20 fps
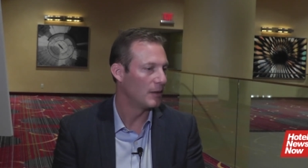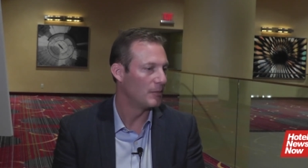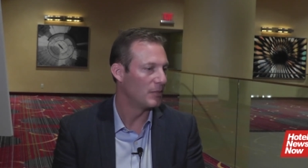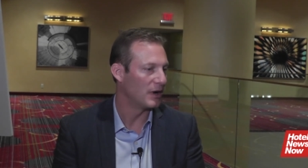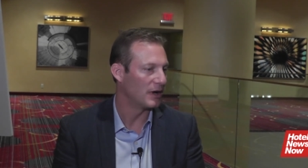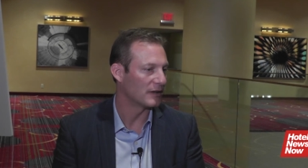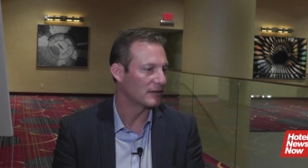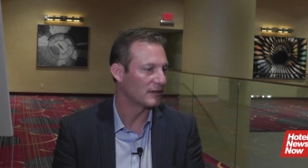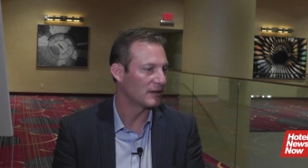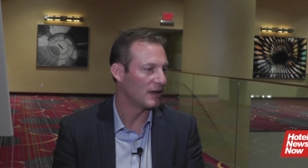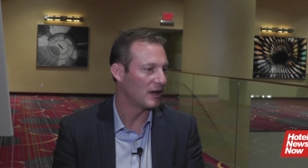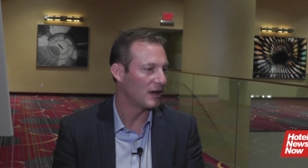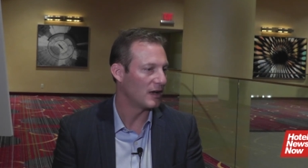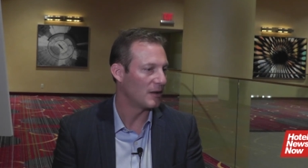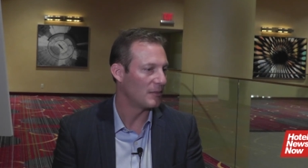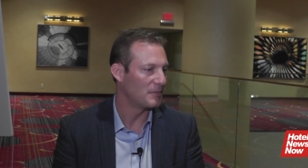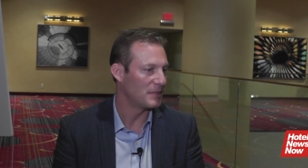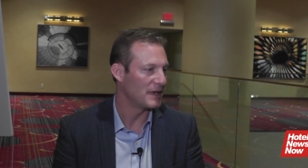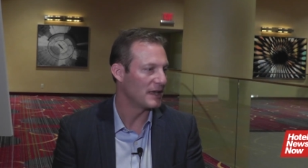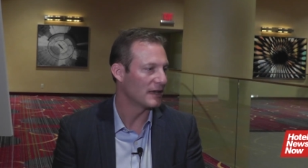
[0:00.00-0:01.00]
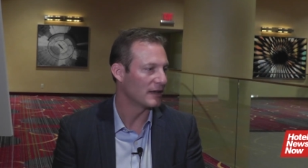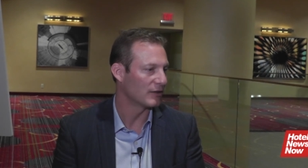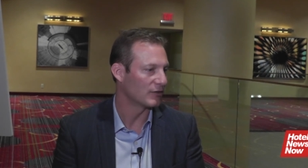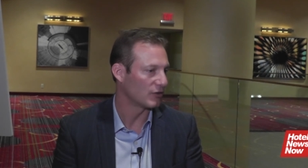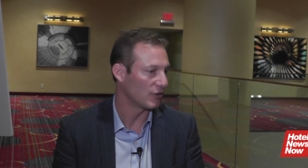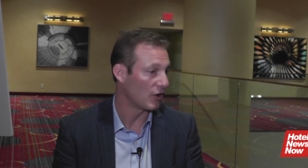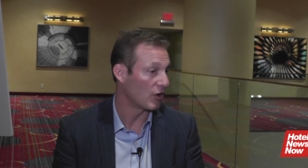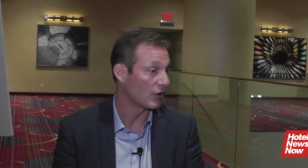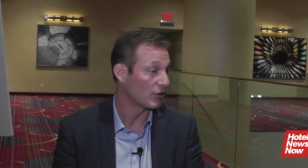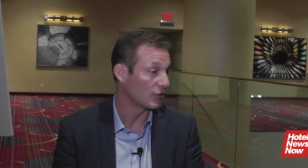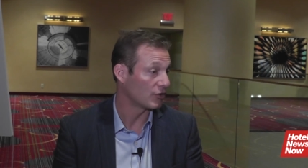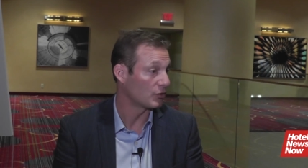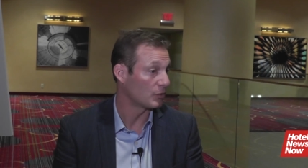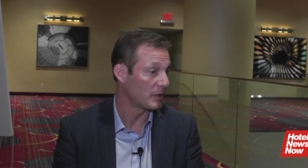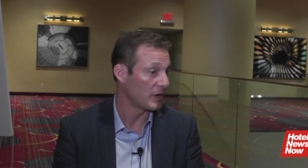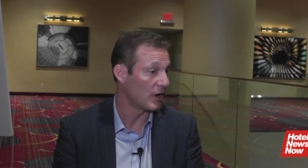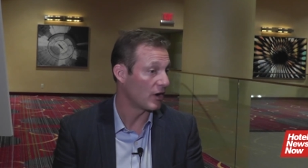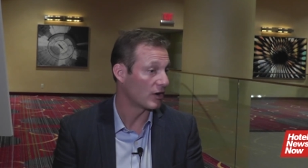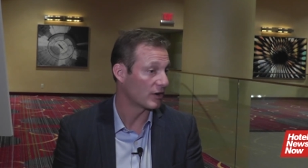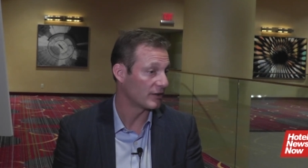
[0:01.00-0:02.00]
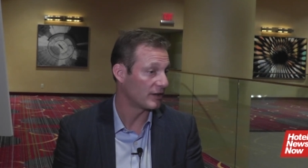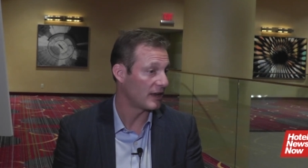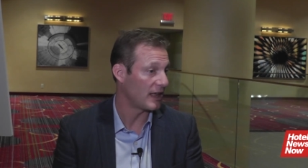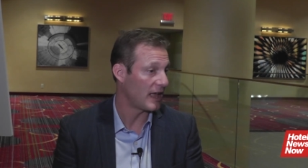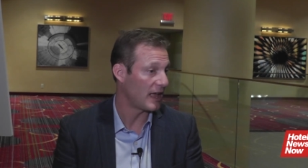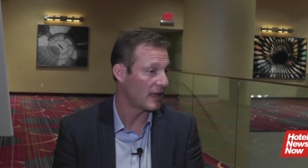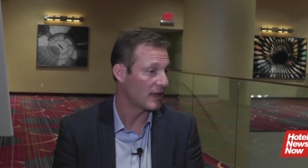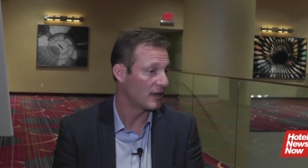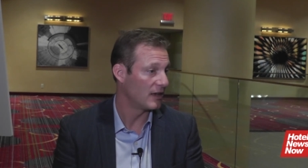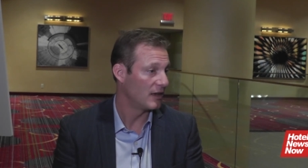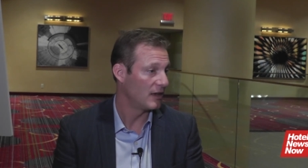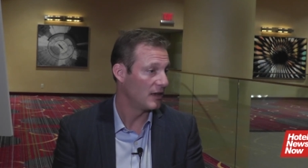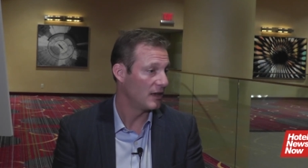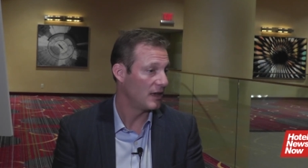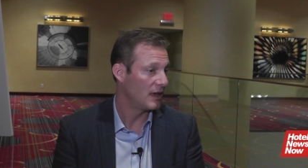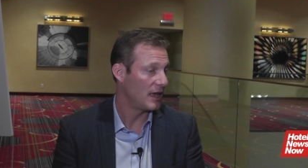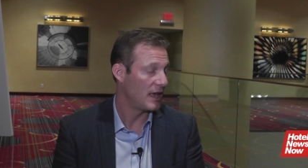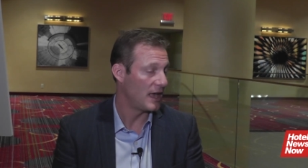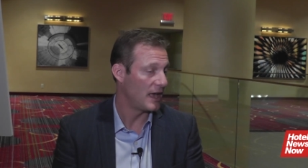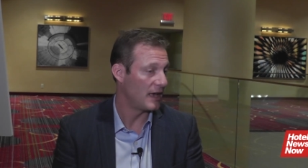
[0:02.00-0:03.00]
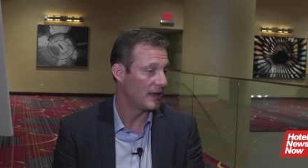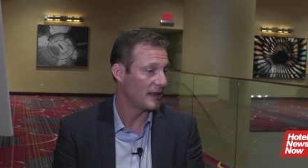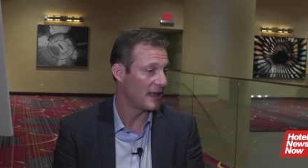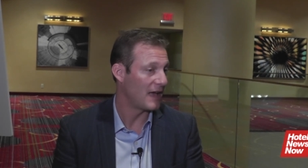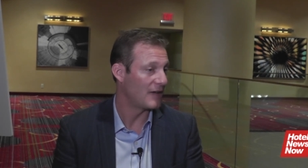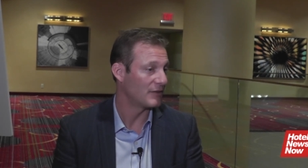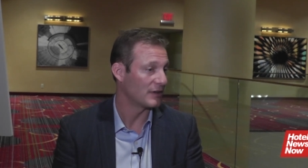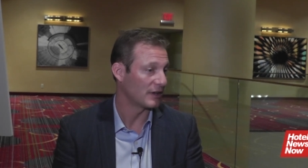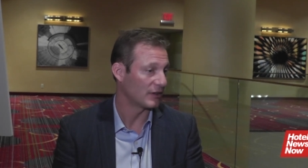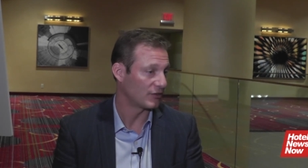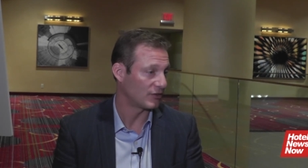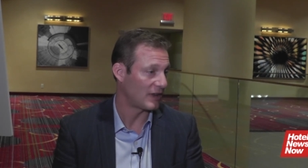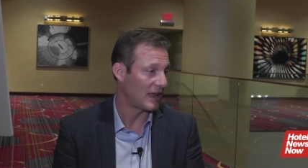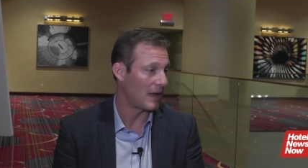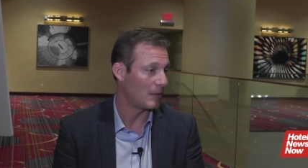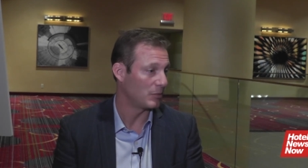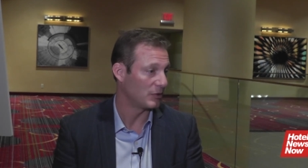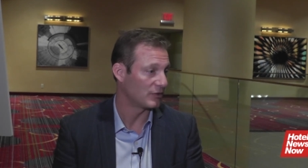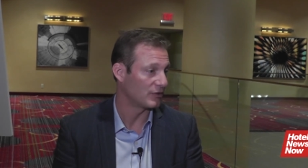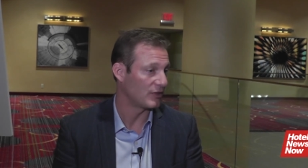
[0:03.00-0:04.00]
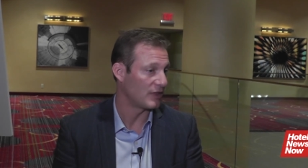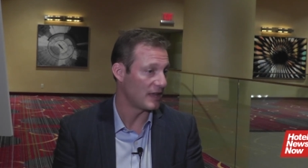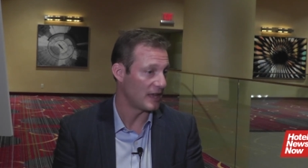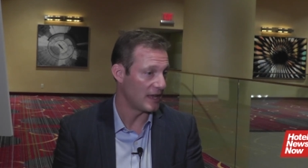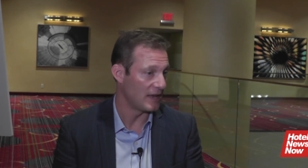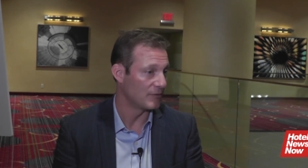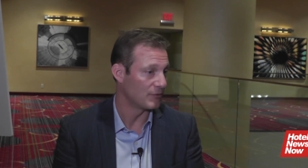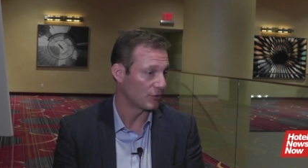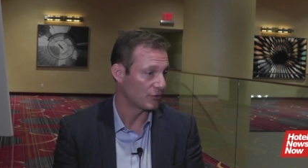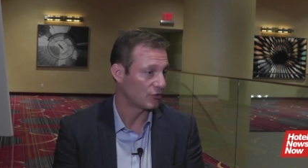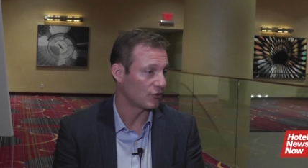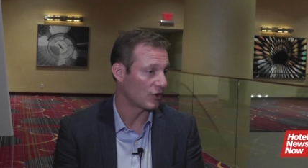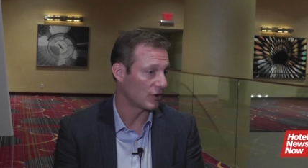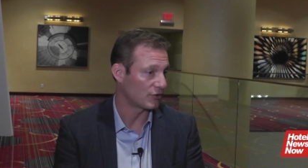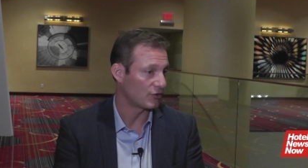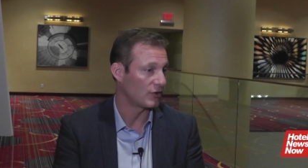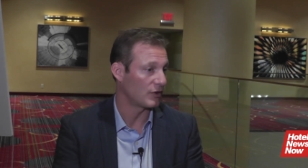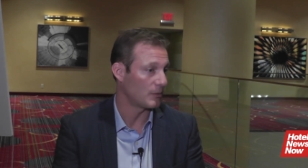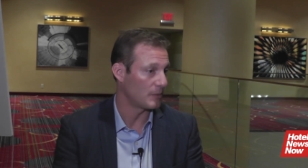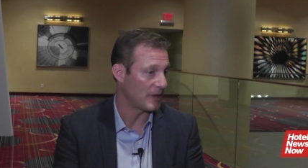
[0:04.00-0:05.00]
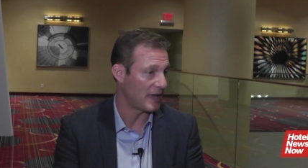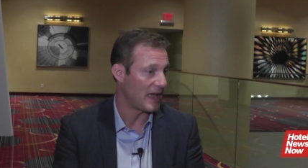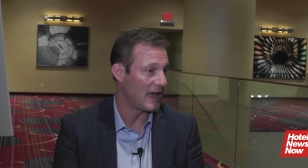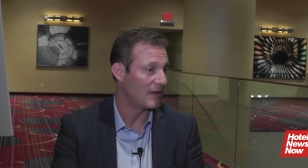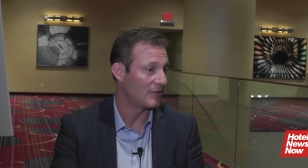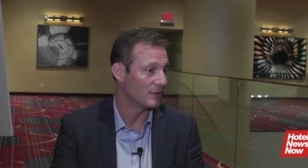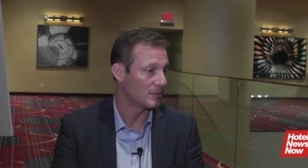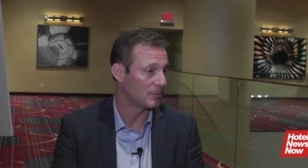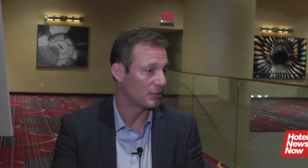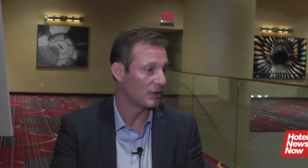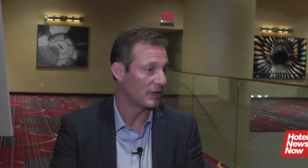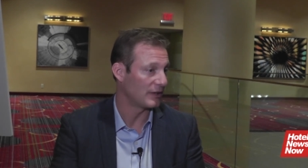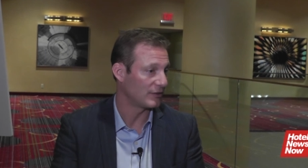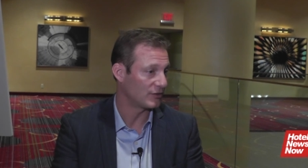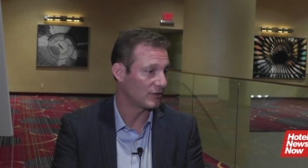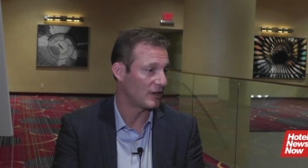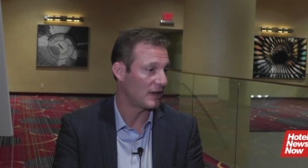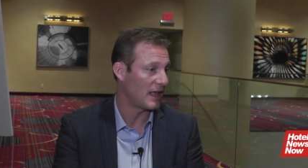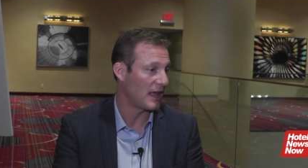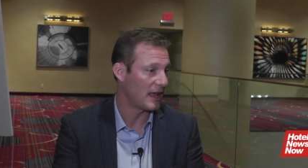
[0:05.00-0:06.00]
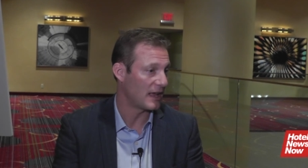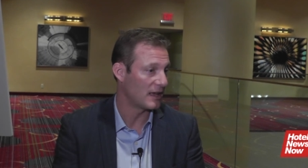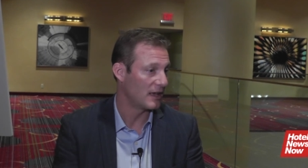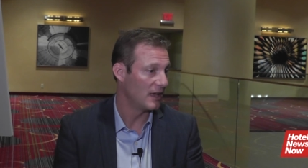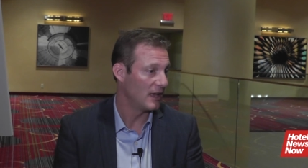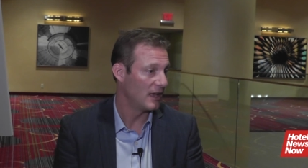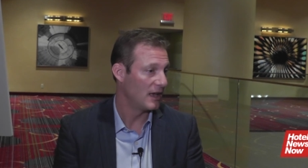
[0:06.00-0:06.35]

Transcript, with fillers: But uh, being as large as we are today, and having established the infrastructure that we have in place today,